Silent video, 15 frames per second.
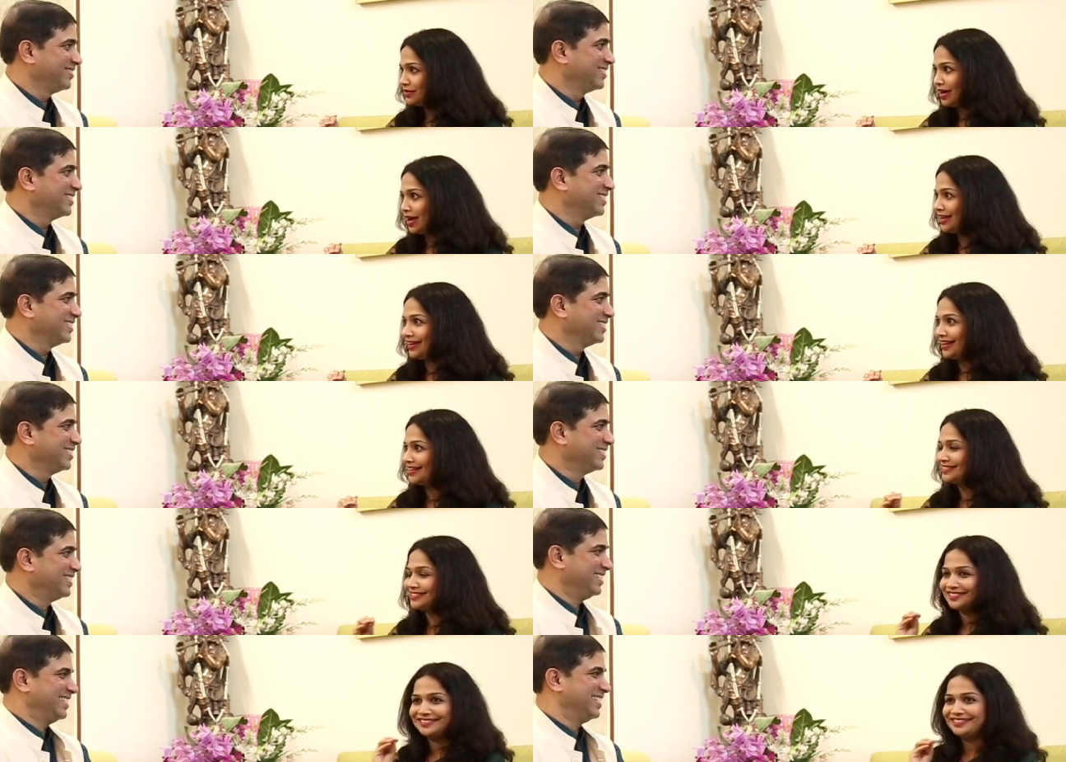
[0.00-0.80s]
Speaker 1: I
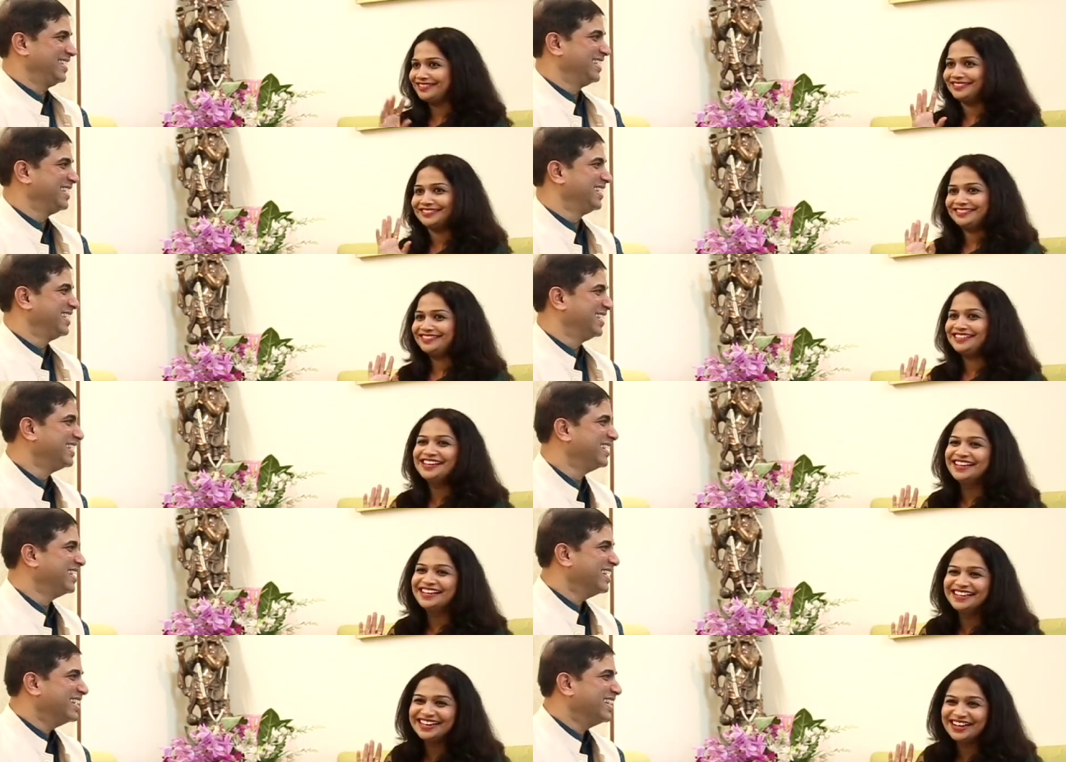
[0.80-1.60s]
can uh,
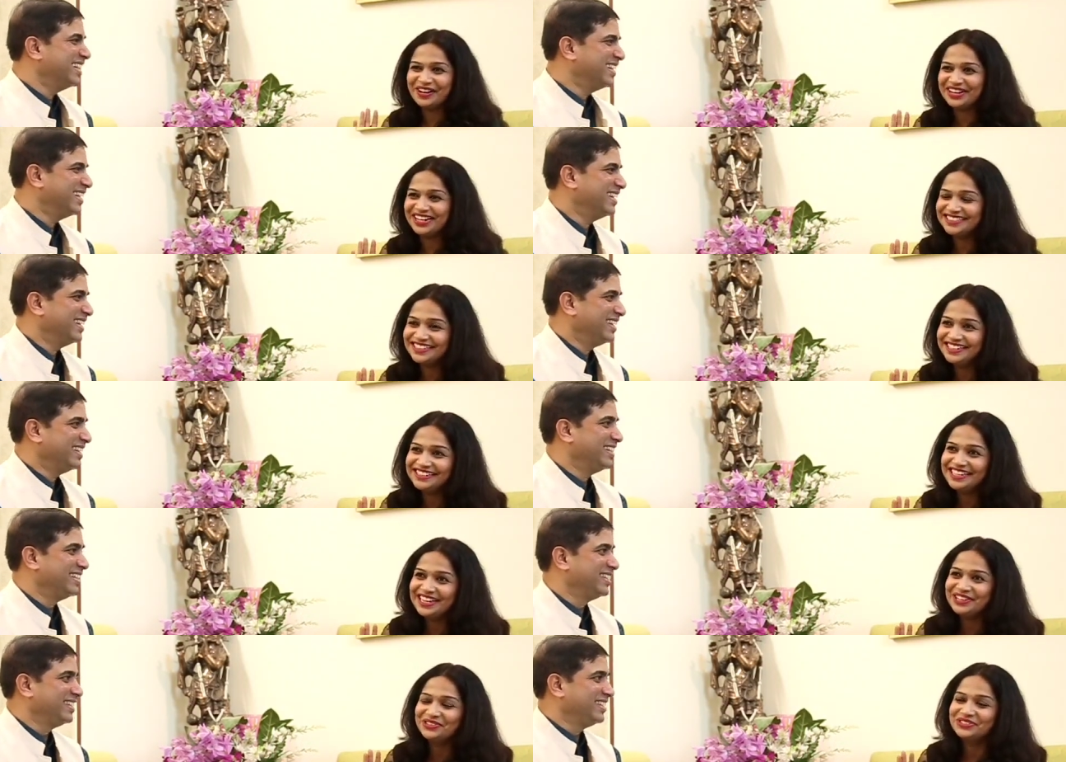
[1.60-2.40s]
honestly
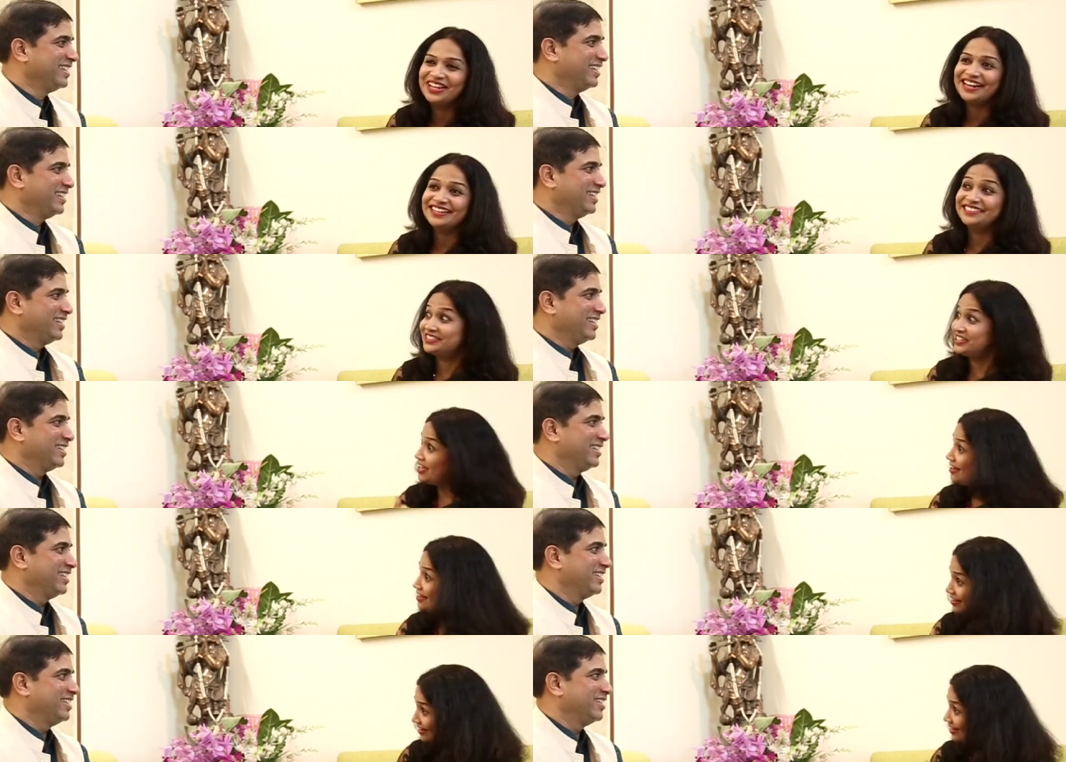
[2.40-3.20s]
tell you that.
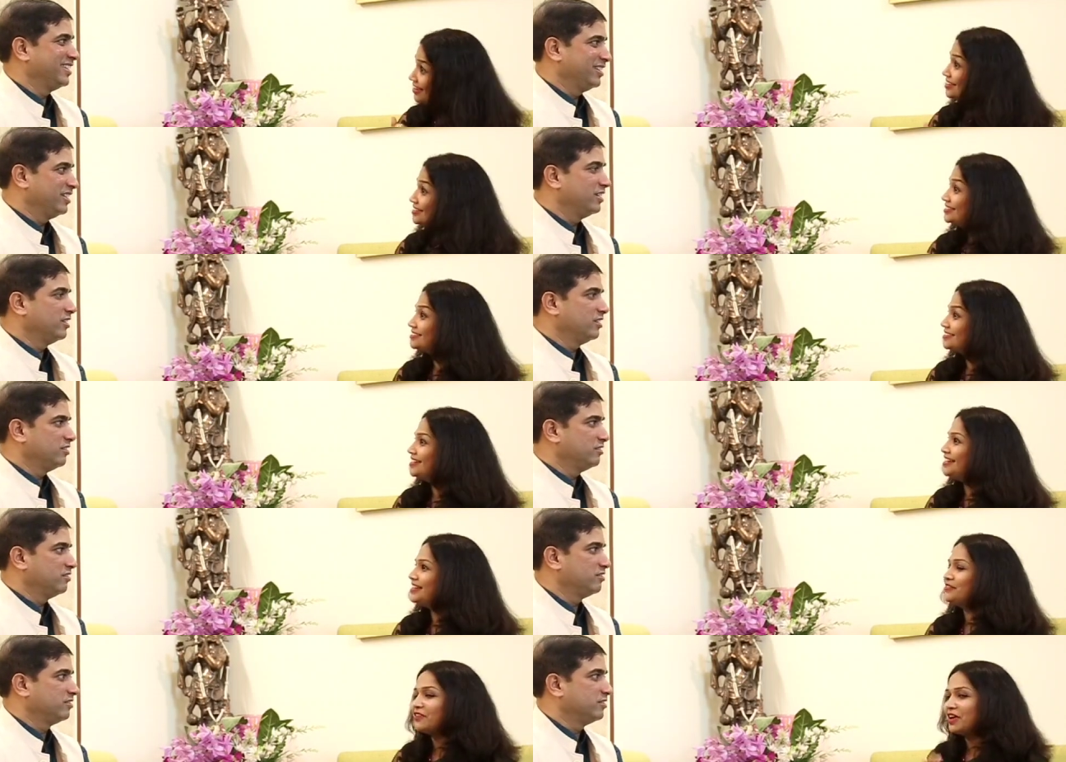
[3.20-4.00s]
Still, still
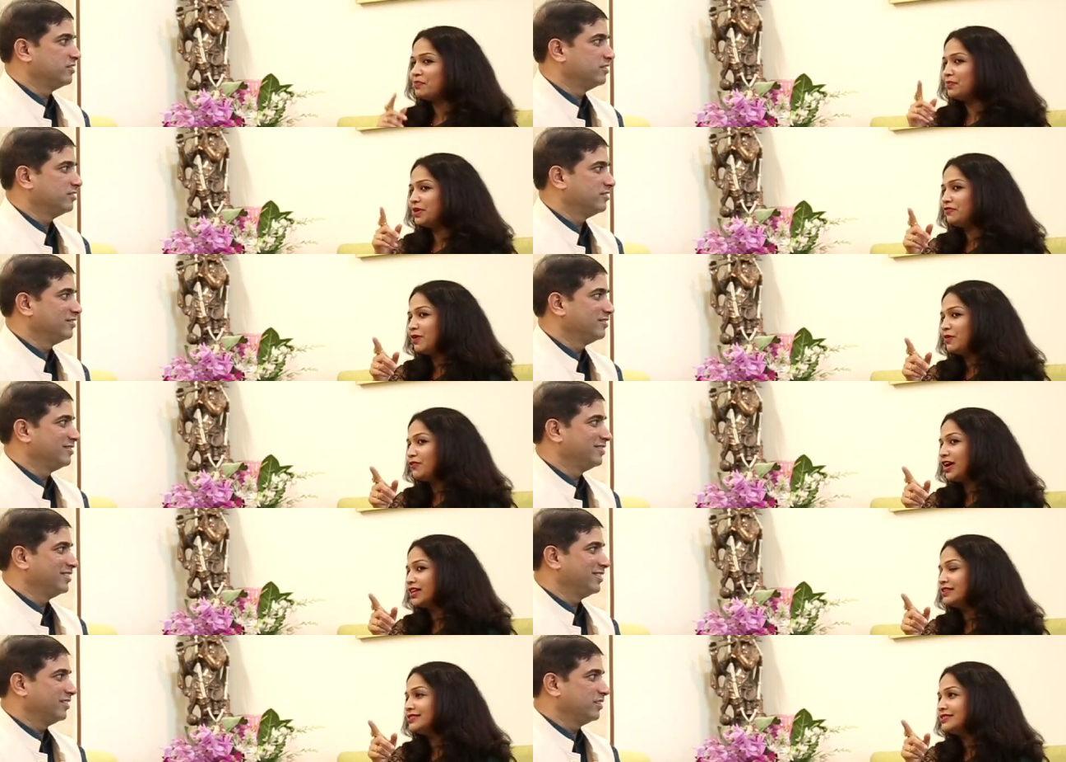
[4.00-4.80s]
if I'm if my
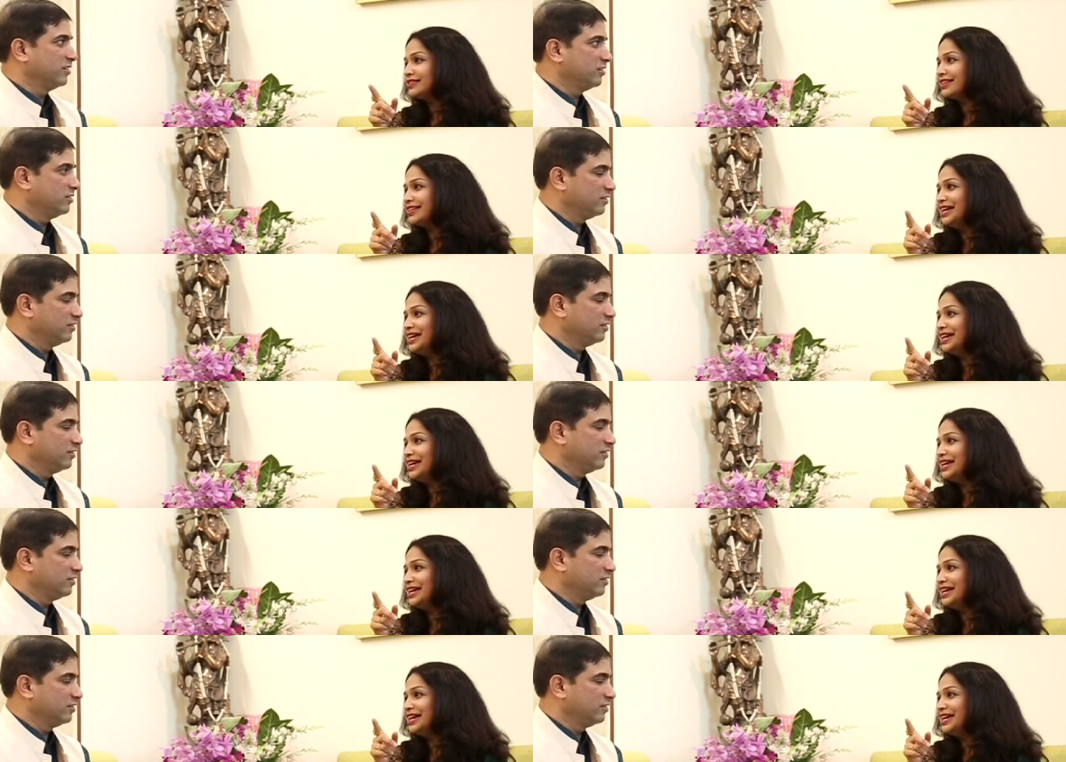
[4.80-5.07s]
father is sitting